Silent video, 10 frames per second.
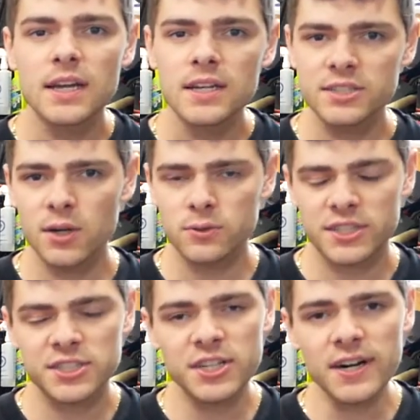So to
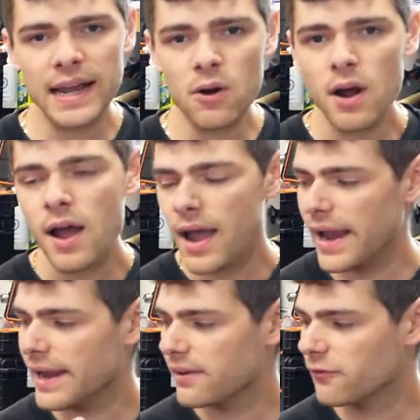start out,
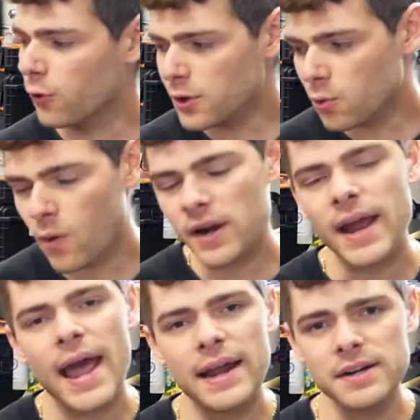a 4-to-1
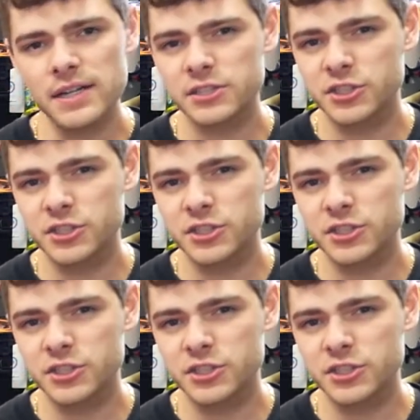header